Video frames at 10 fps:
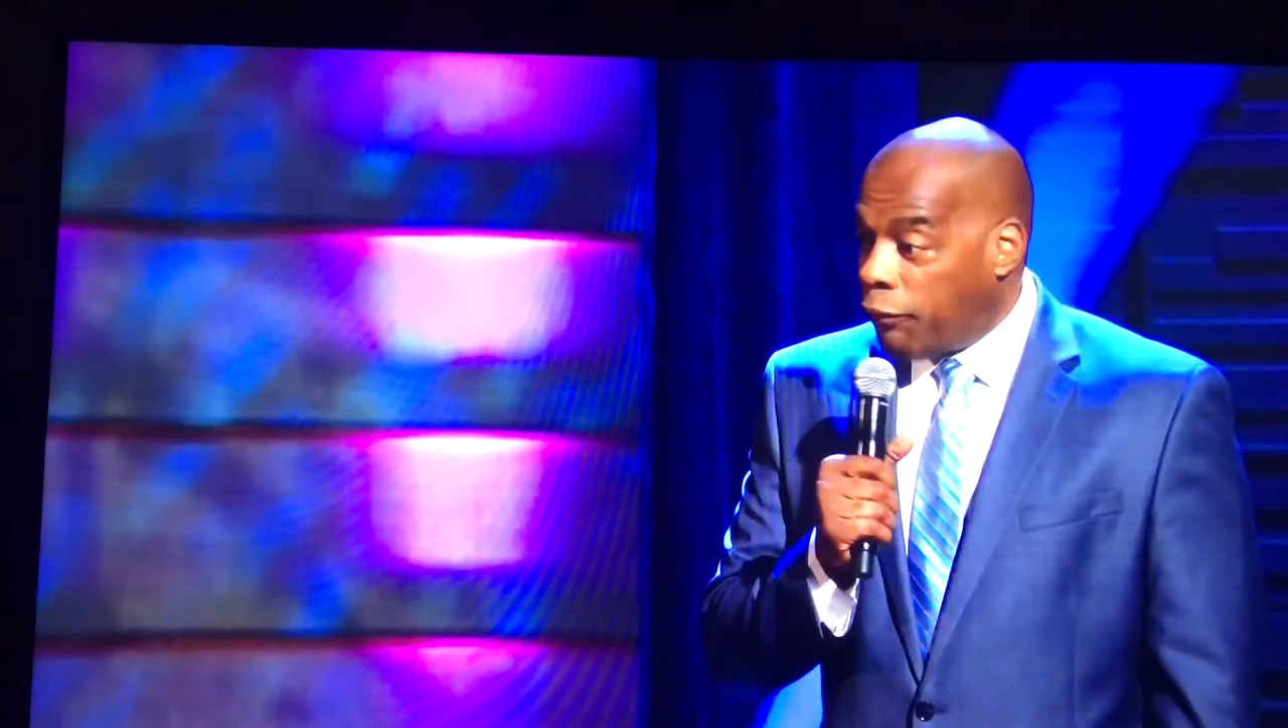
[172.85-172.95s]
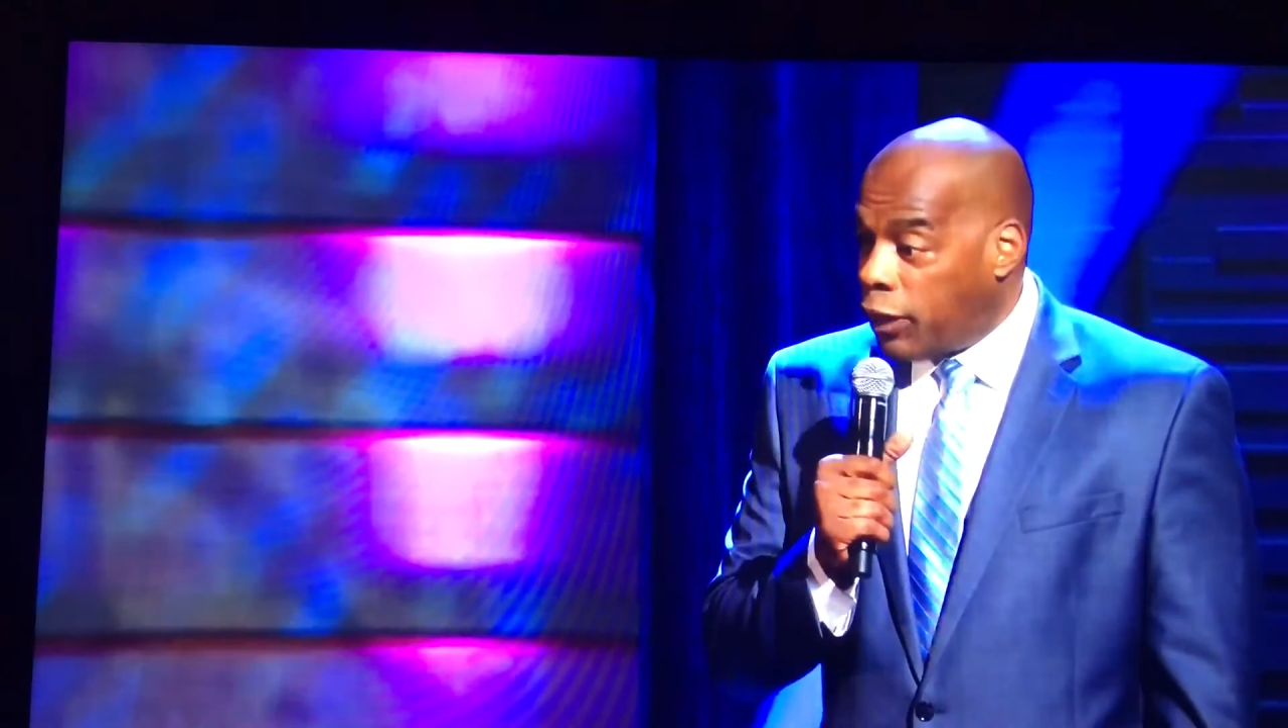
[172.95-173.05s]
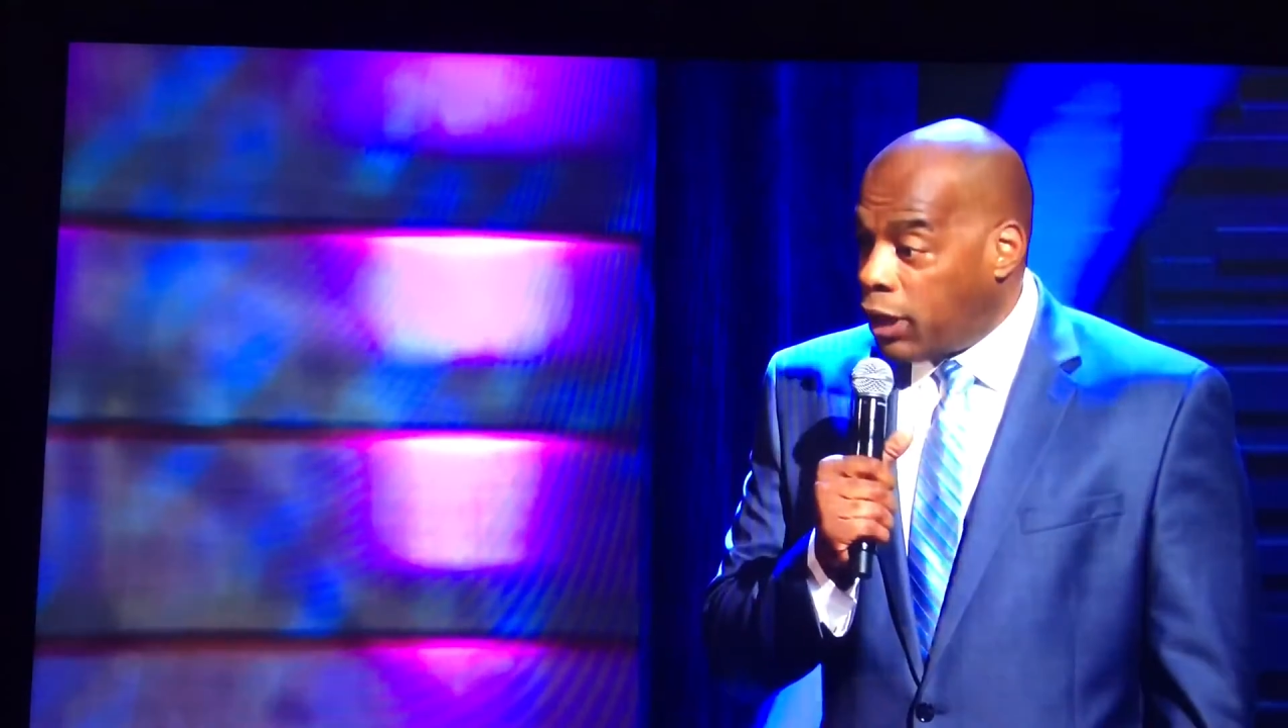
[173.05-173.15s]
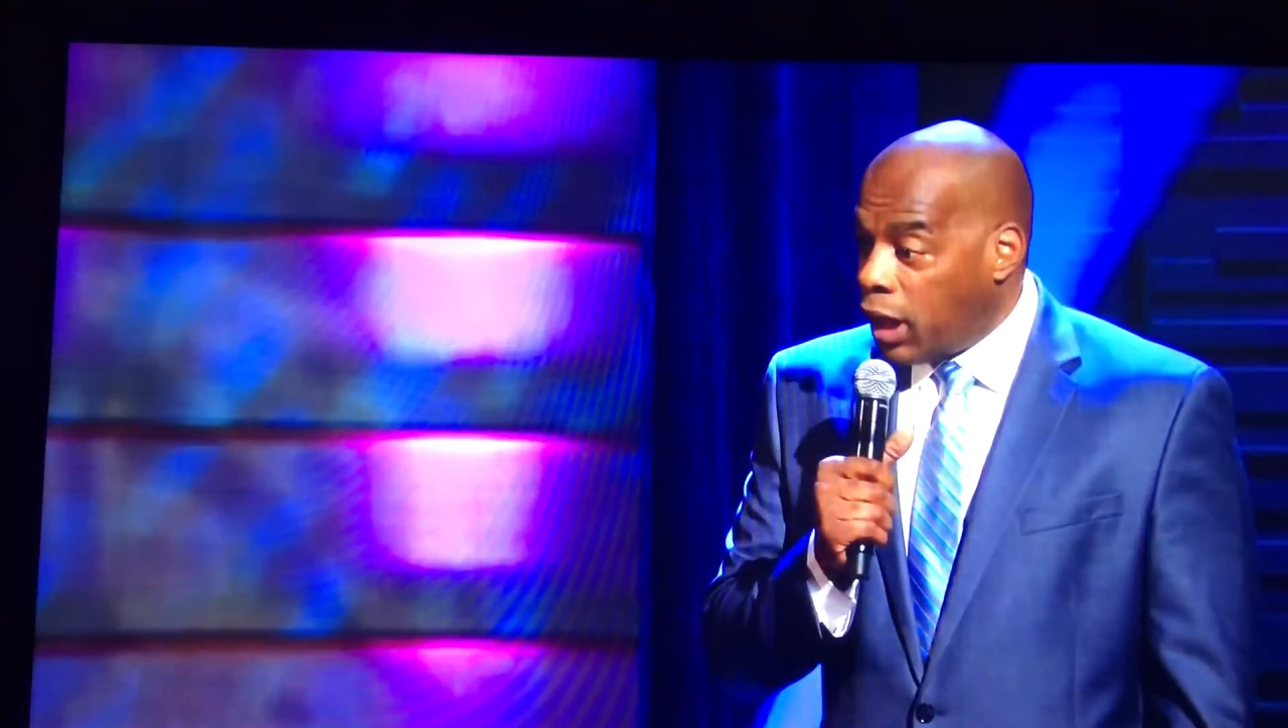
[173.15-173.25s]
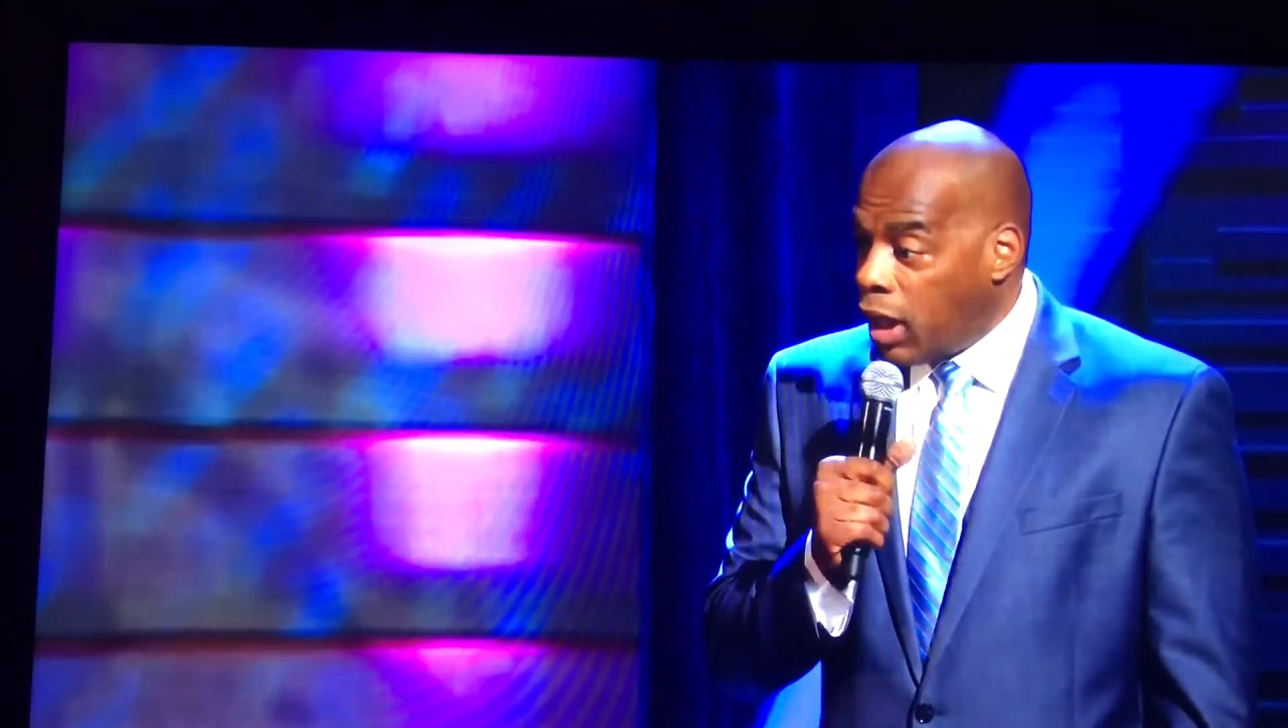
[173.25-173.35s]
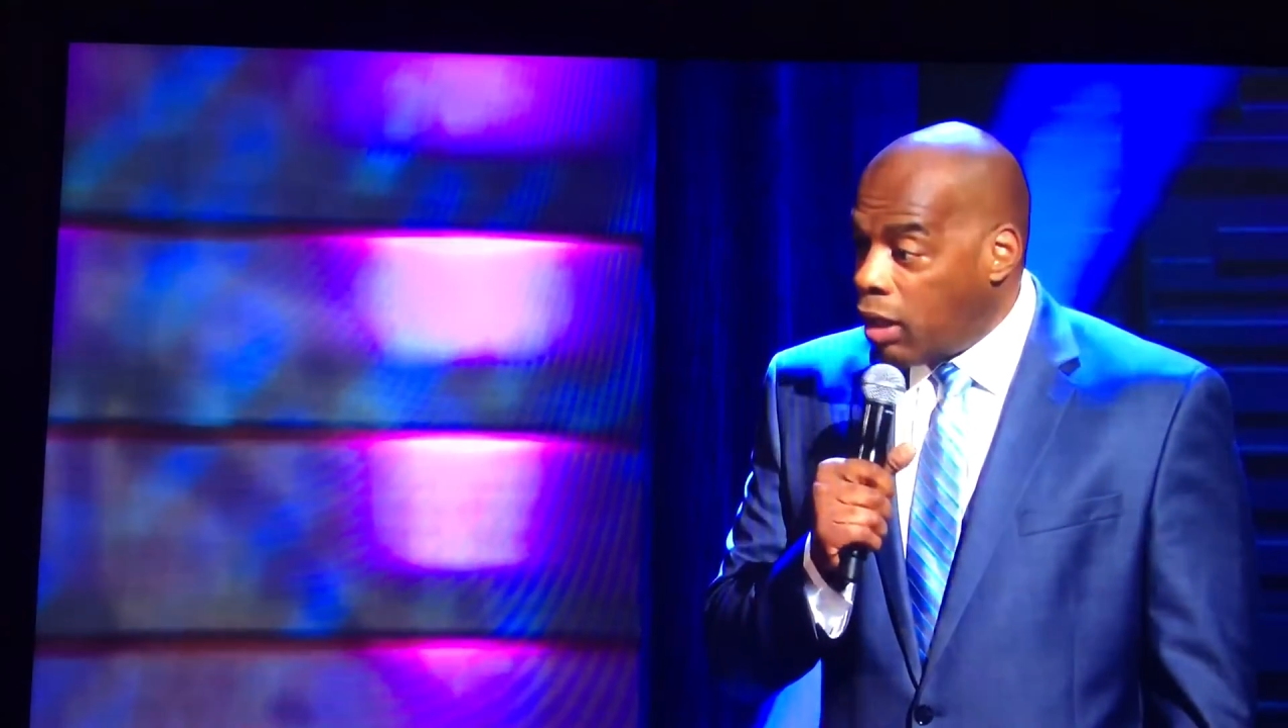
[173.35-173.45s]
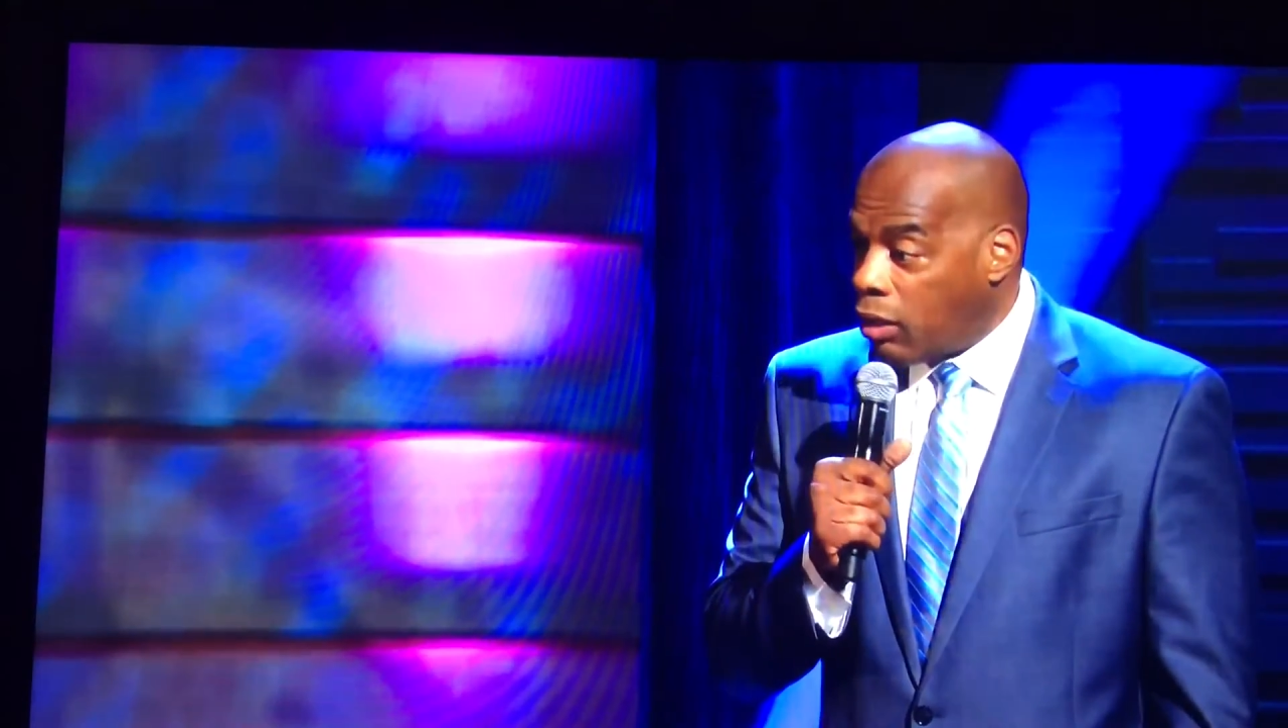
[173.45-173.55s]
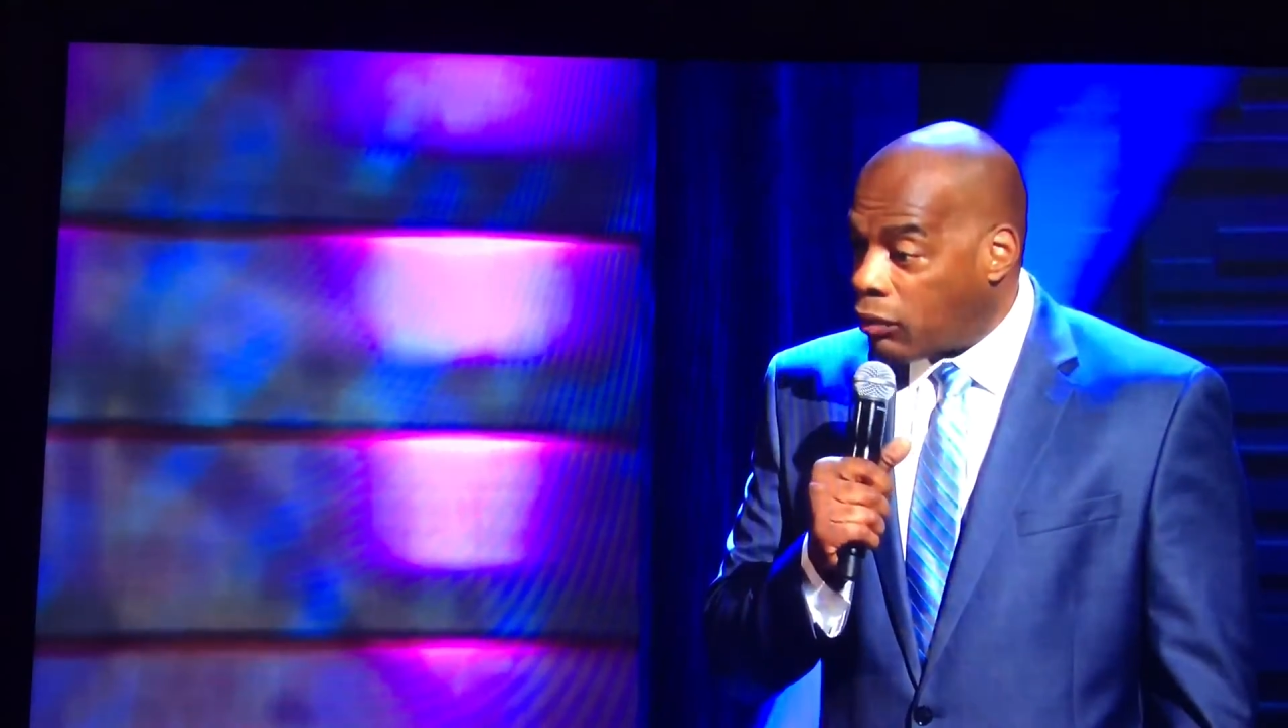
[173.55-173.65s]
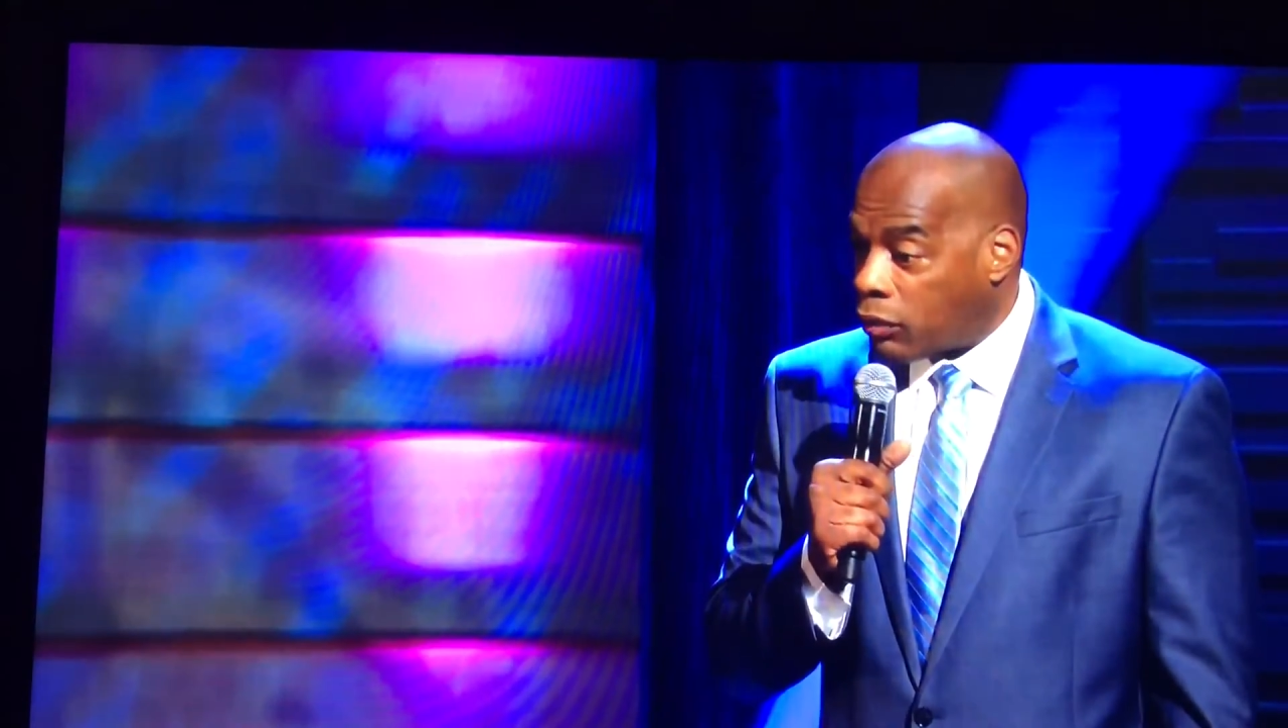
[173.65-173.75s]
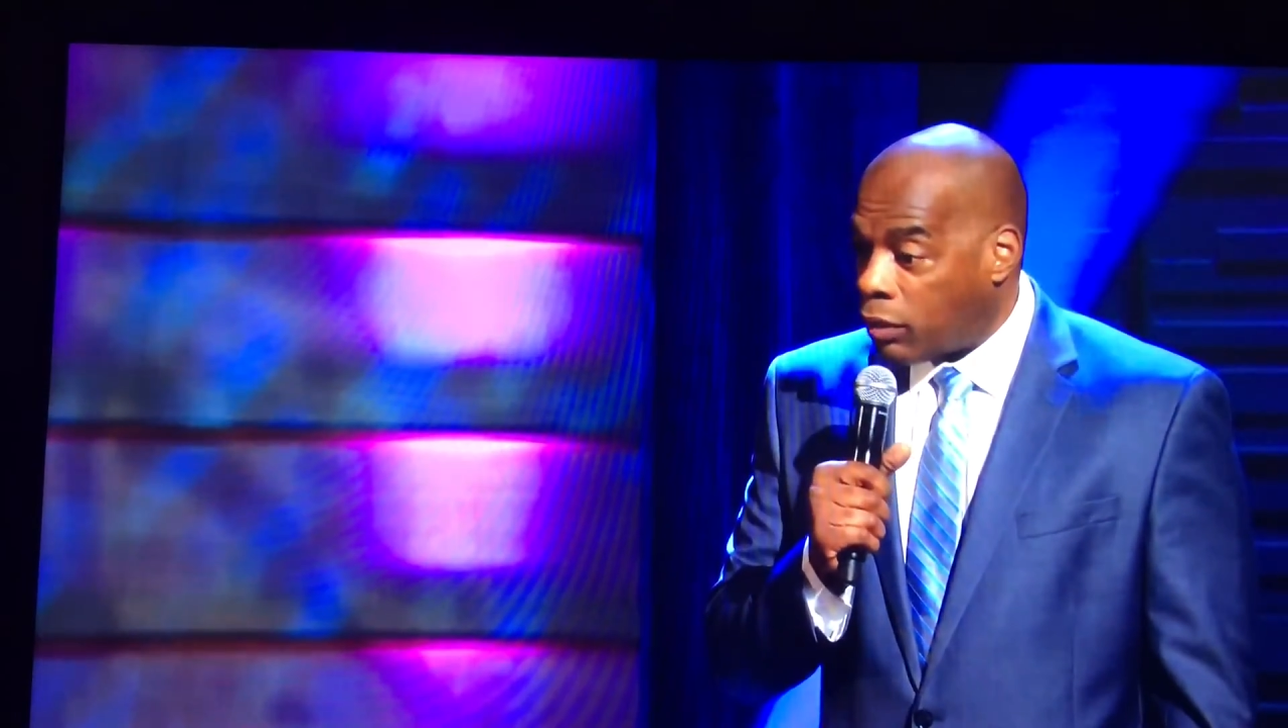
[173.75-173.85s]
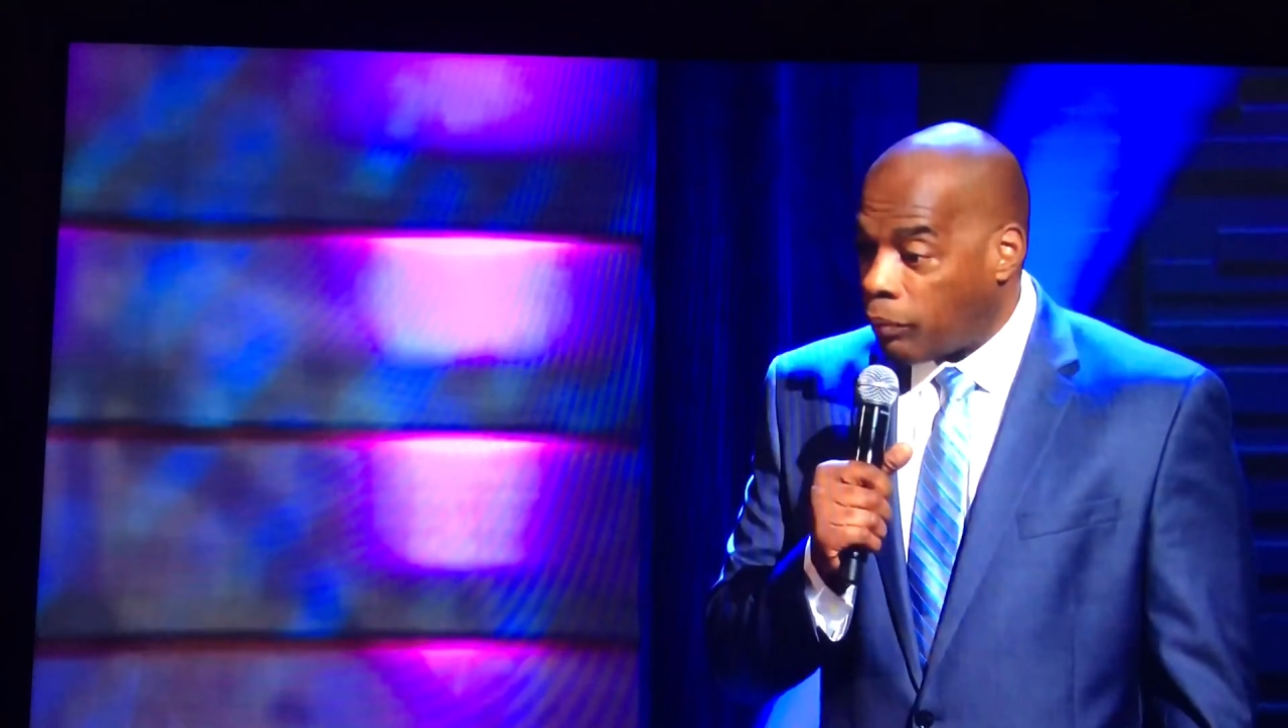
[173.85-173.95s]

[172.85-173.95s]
for years